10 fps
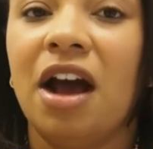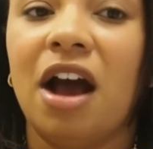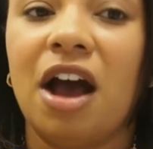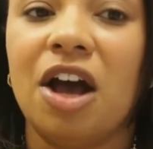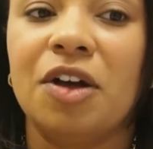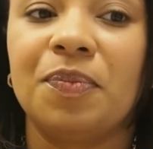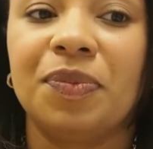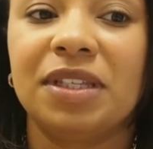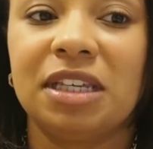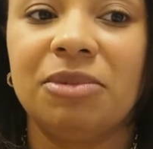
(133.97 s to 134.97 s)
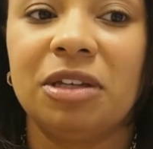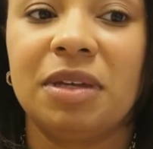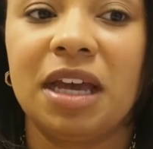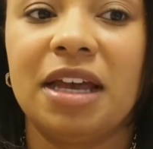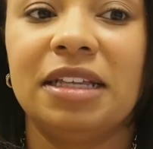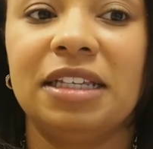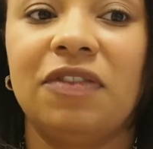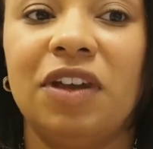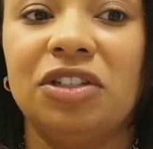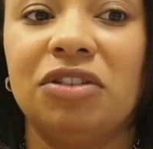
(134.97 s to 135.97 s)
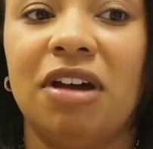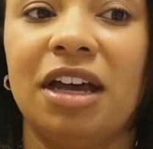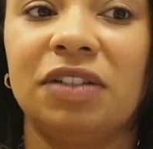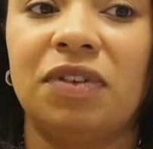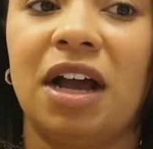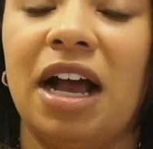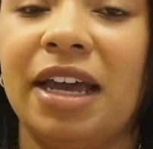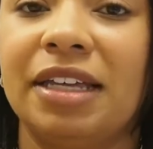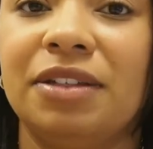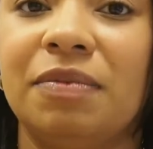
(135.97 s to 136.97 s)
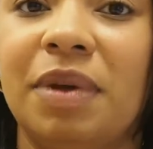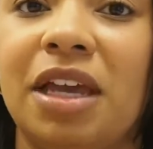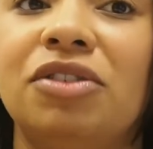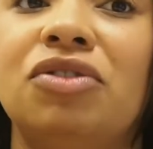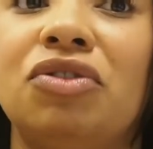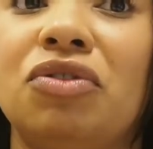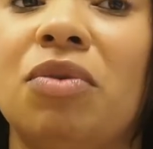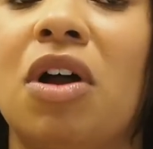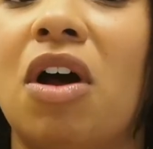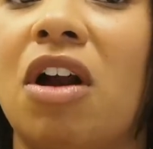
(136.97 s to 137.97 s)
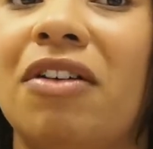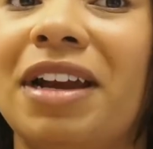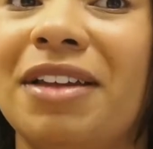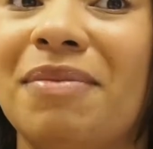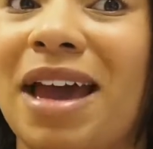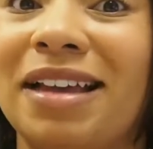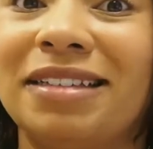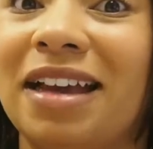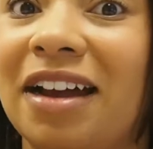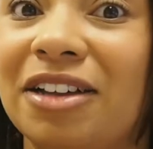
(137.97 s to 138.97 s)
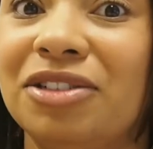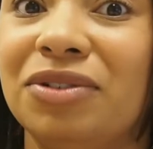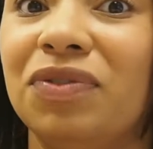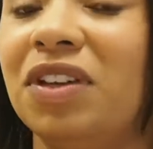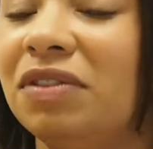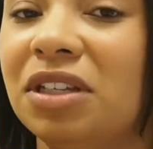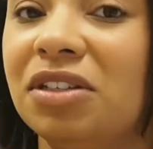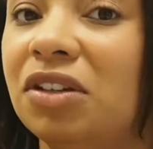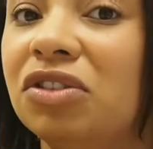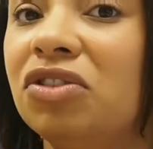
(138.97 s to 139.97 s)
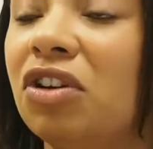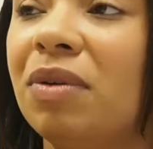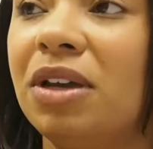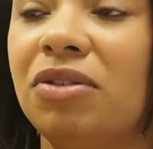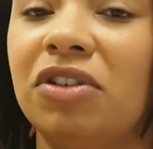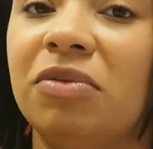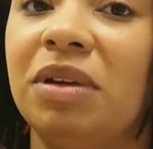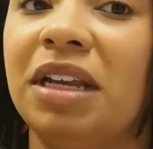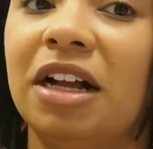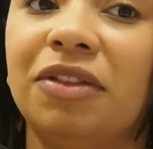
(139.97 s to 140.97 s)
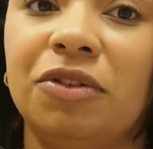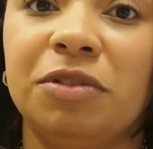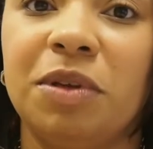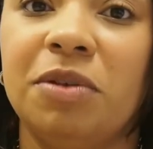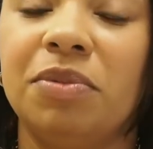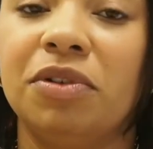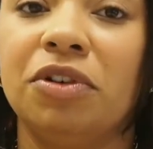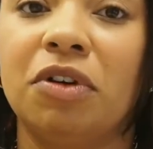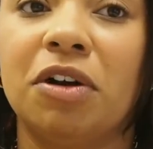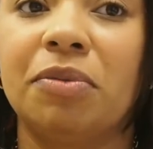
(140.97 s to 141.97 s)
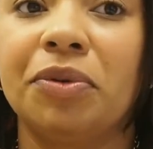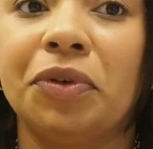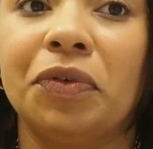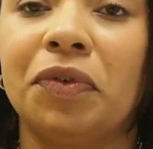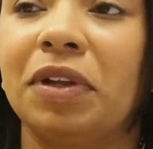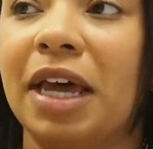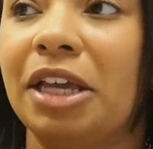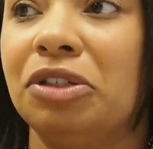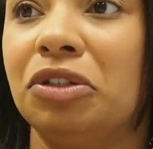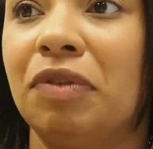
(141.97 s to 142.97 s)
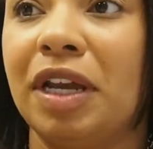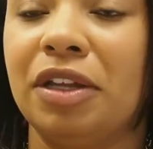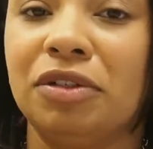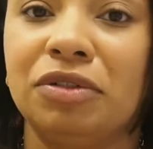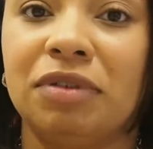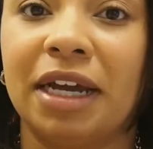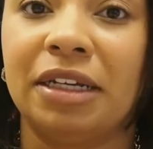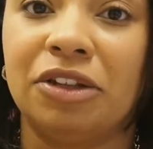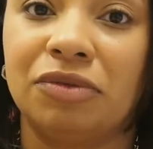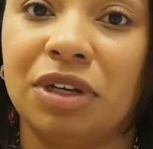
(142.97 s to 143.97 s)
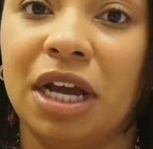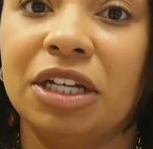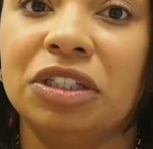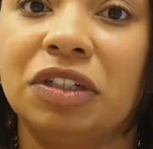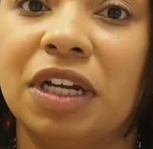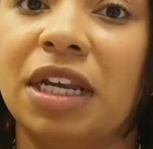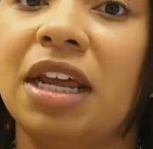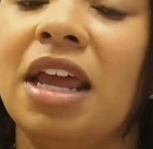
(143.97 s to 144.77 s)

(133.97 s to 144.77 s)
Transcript: um, simply because if they do ask for highest and best, you are already maxed out at 250. So there's no way you can beat out those people who are approved for like 280, 290, 300